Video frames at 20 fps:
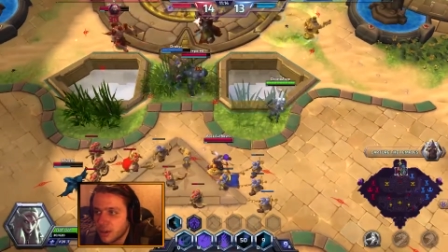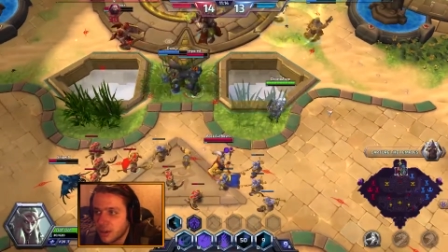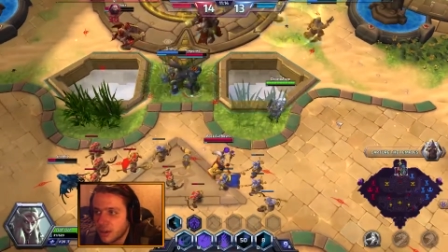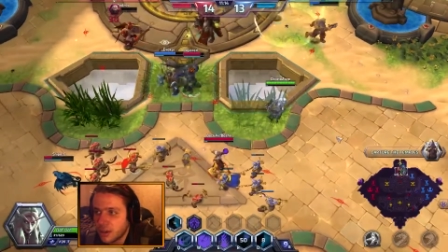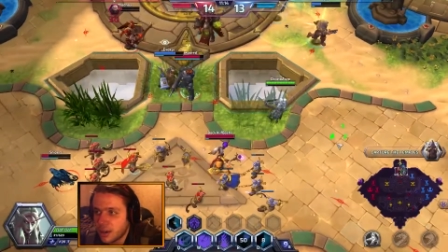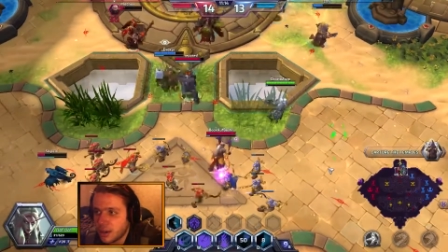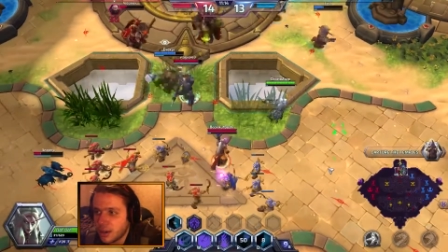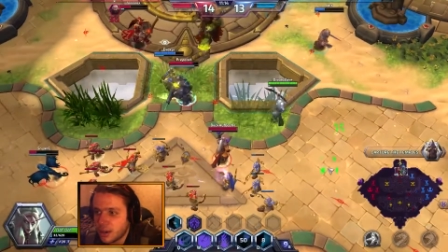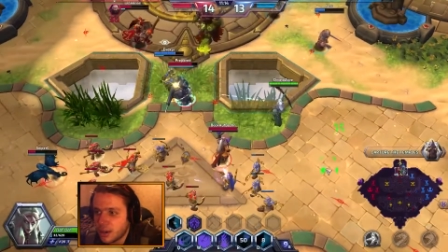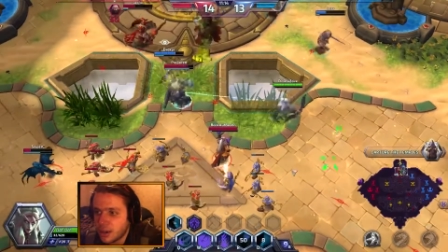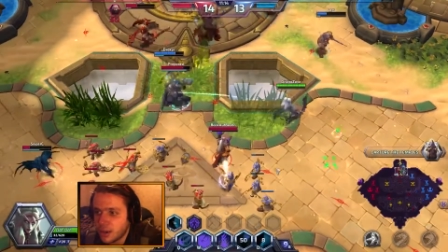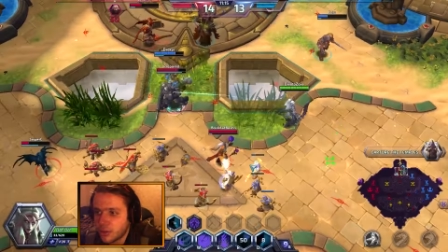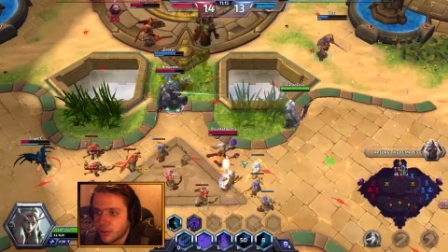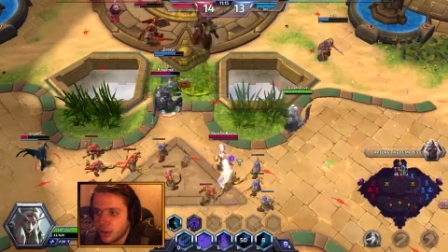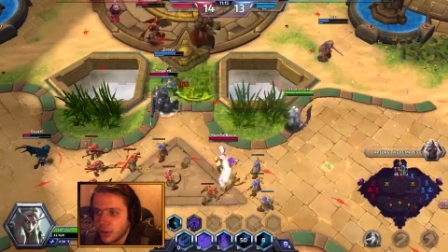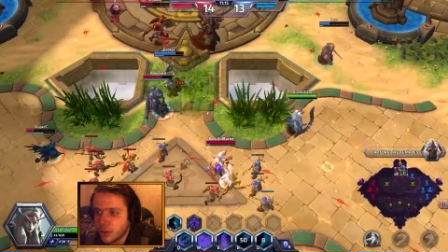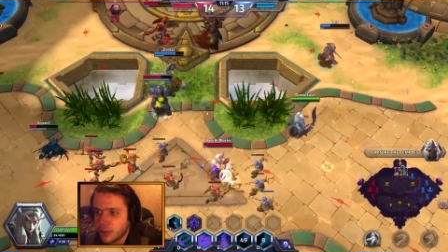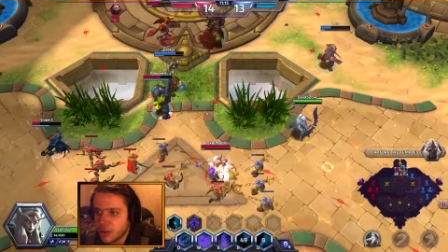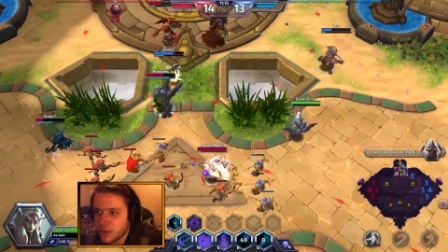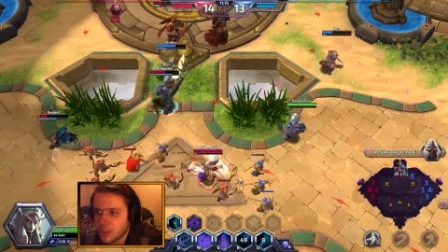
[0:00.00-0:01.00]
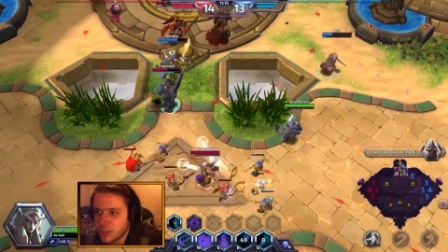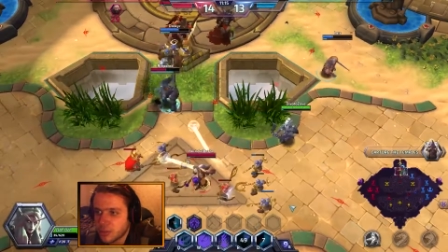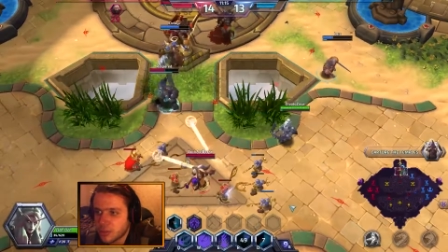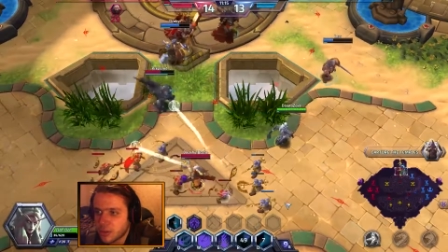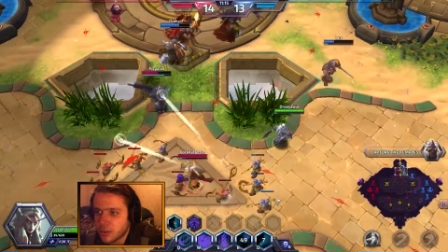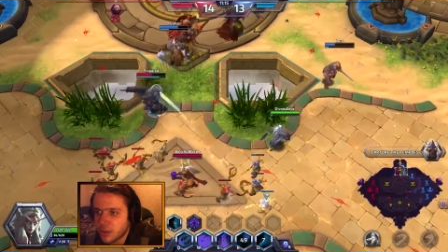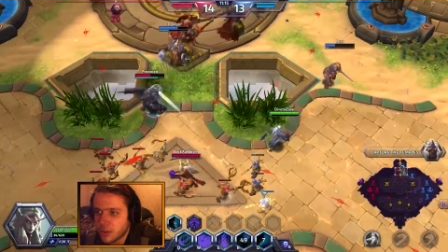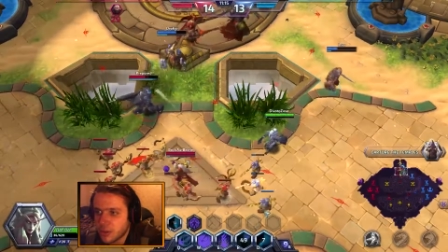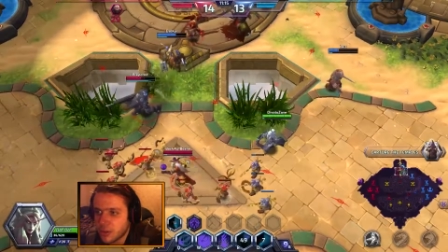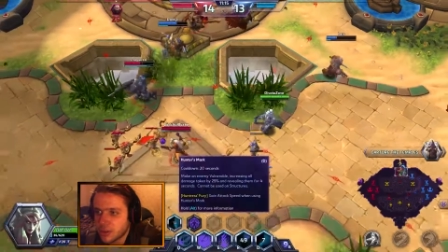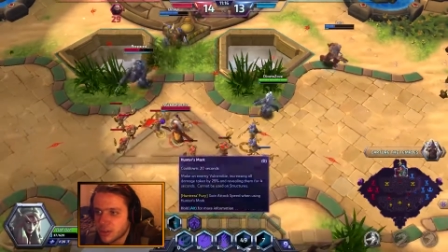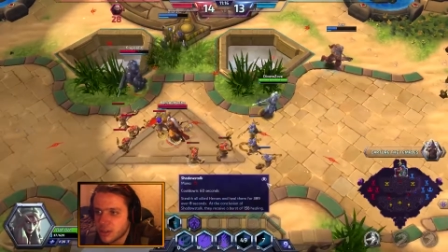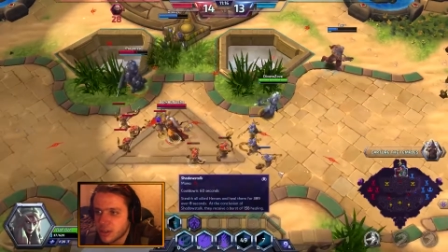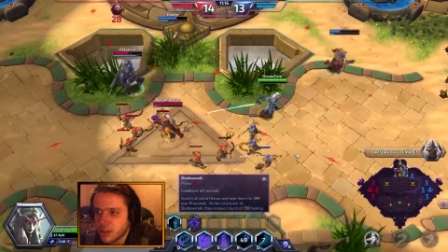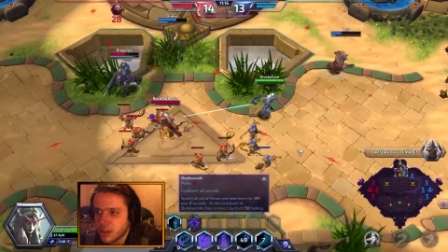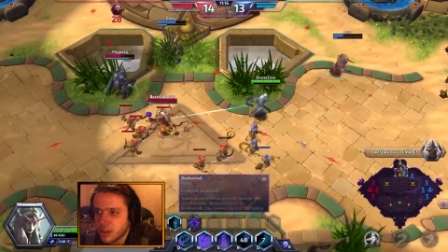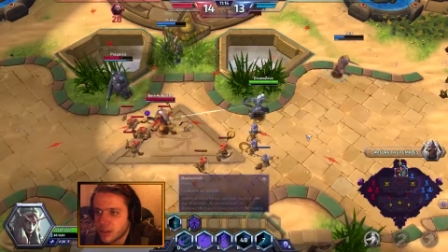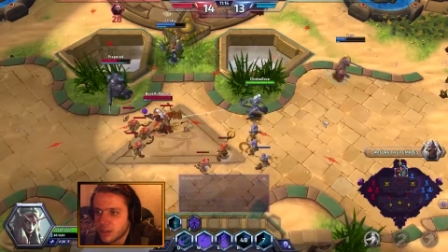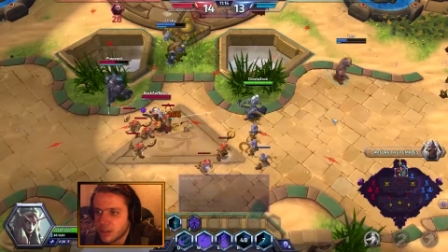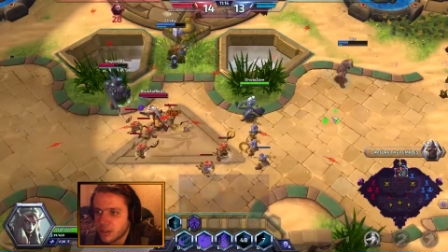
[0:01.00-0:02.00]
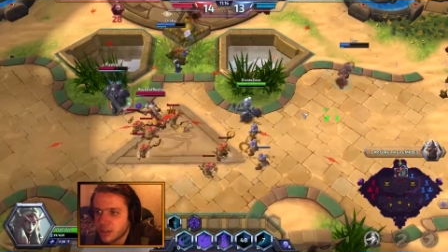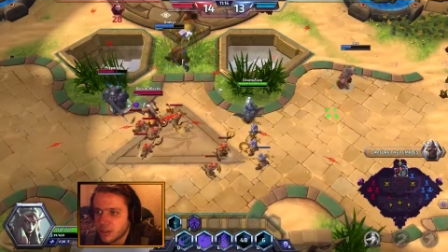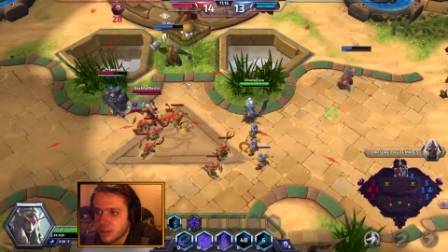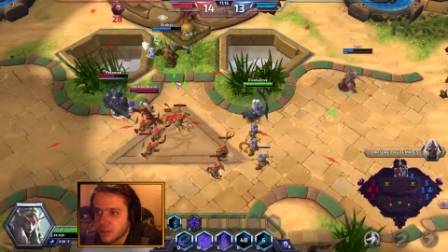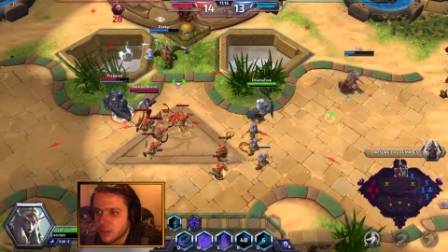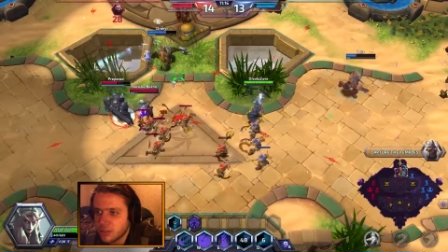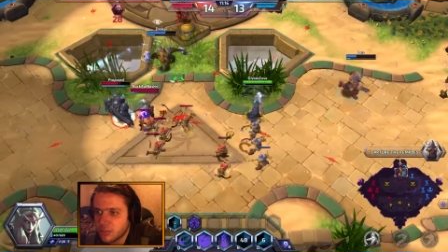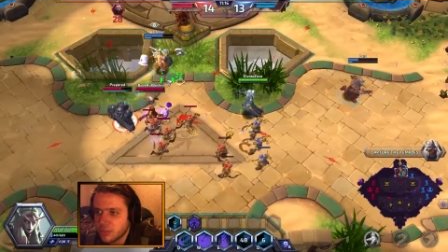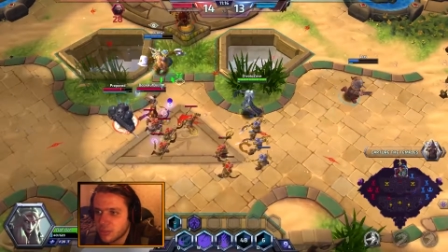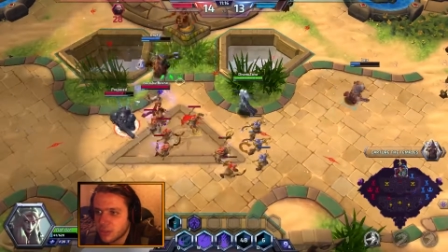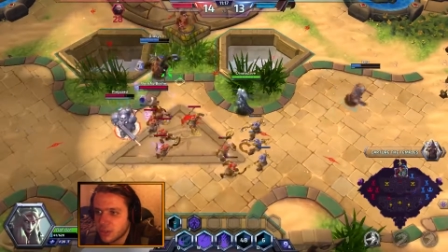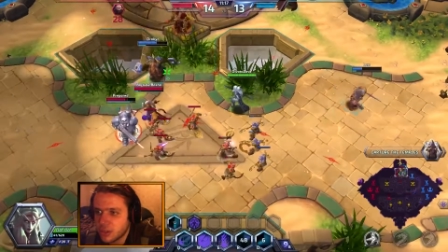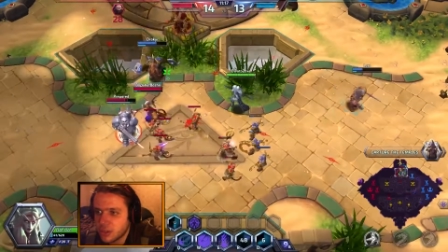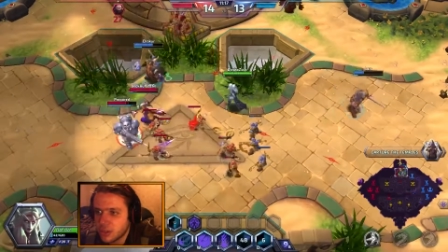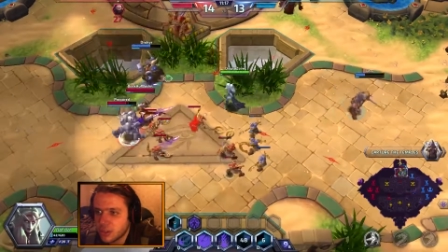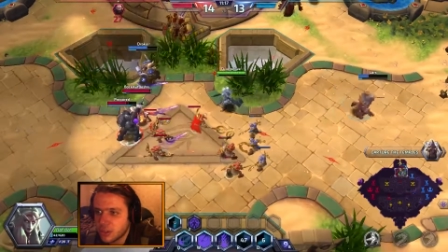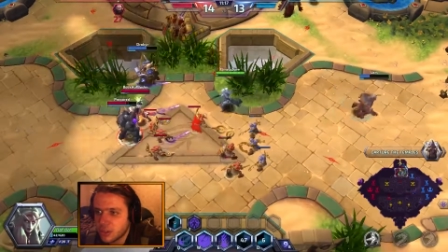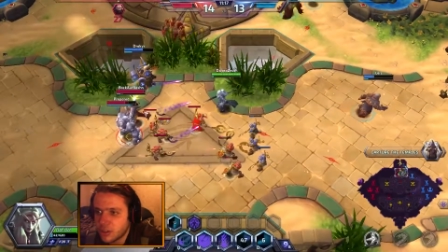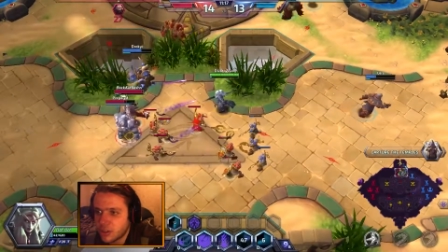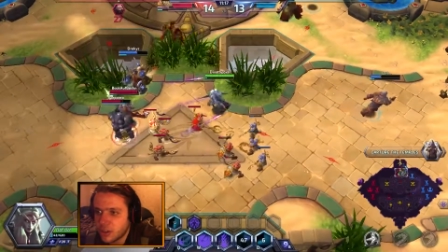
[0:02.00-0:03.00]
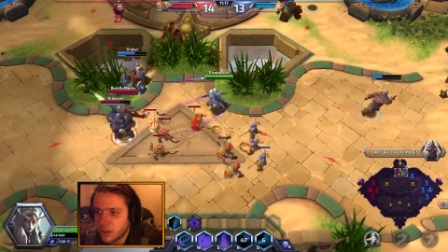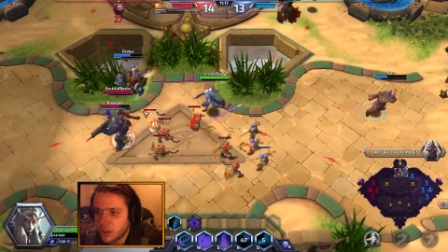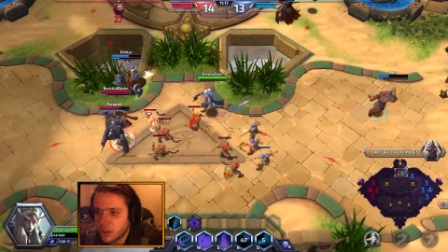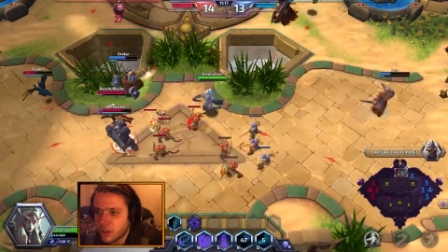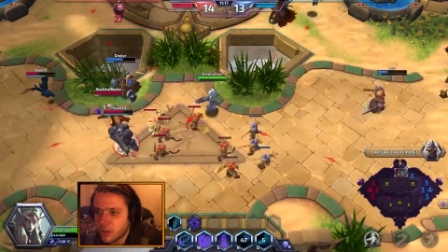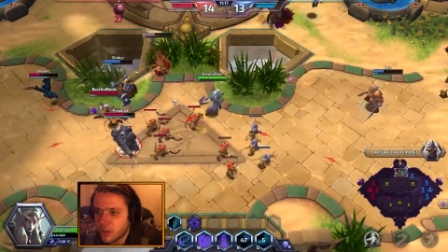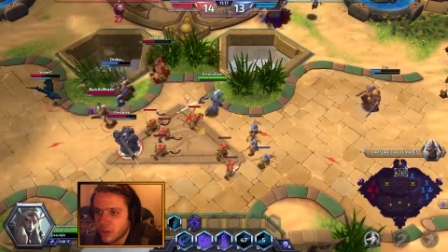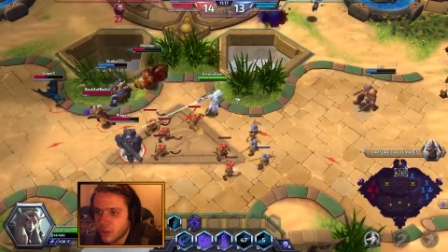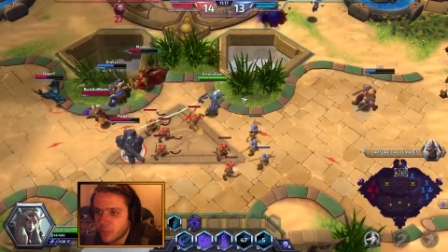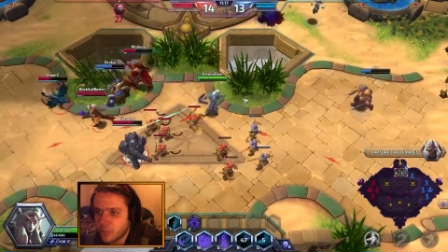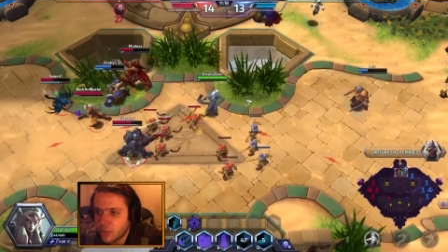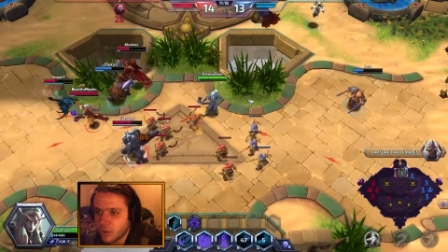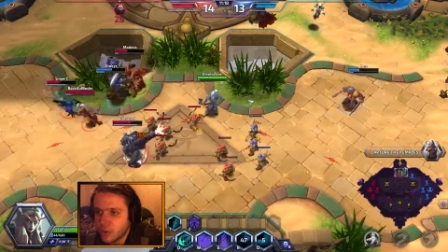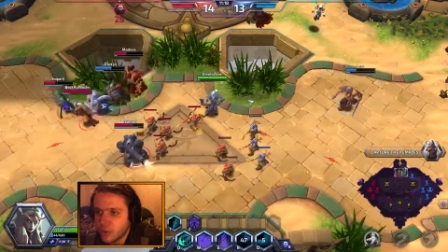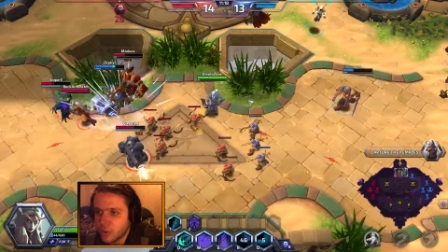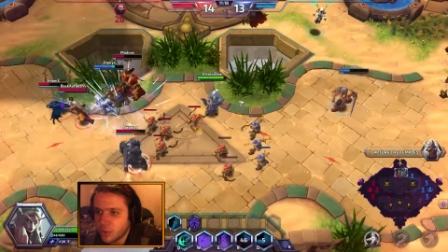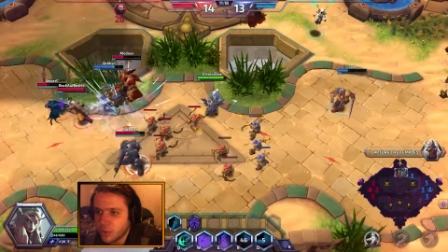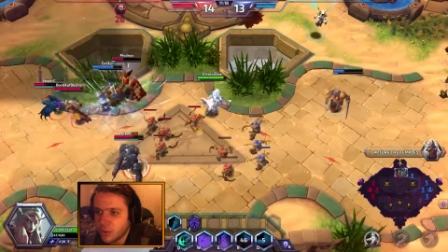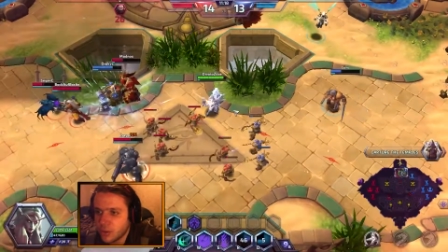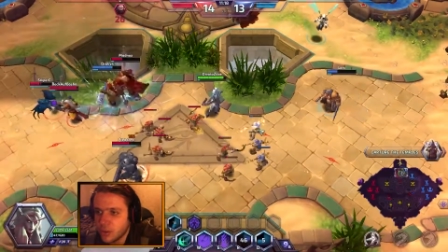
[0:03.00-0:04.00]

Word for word: Uh, Greymane is a bit low there. Muradin going Crumble.